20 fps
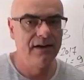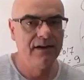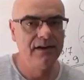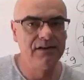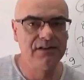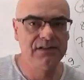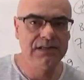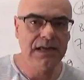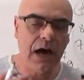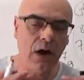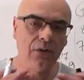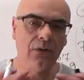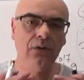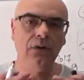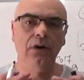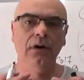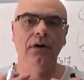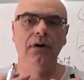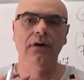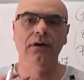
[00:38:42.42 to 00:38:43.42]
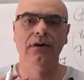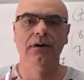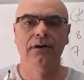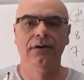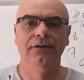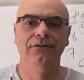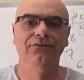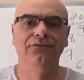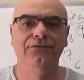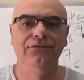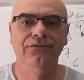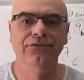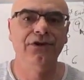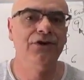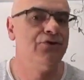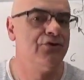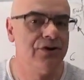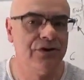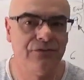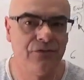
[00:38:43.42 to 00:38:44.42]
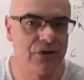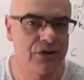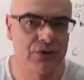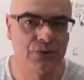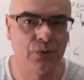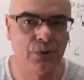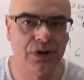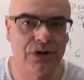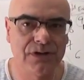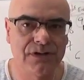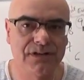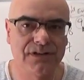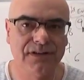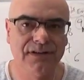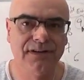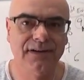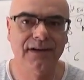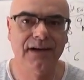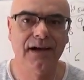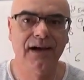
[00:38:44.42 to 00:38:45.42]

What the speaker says: You see how the universe works?